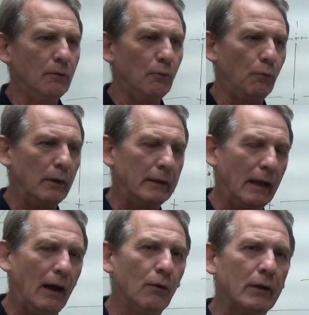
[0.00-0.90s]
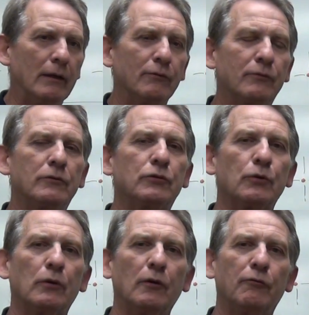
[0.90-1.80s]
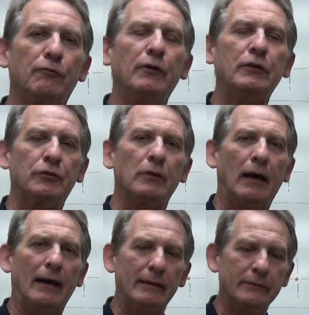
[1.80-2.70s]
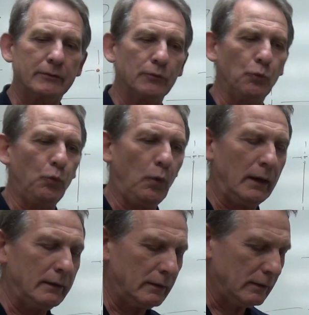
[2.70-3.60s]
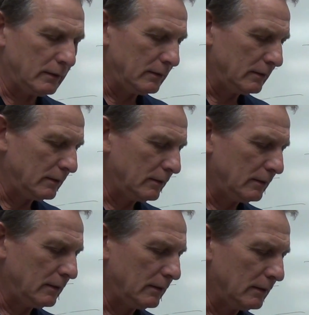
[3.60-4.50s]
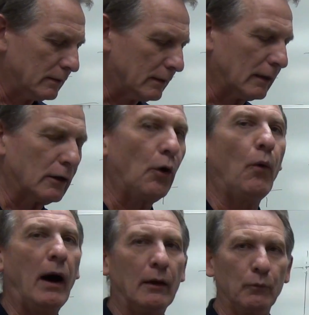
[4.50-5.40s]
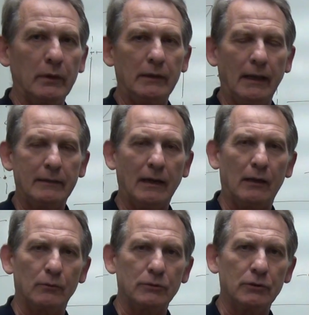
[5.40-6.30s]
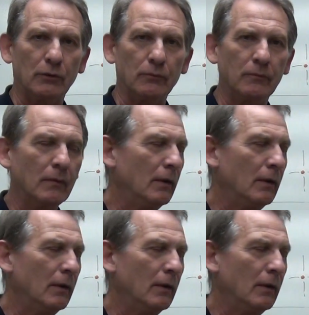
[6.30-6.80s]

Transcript: we now can sort of visualize what can go on within that tolerance zone.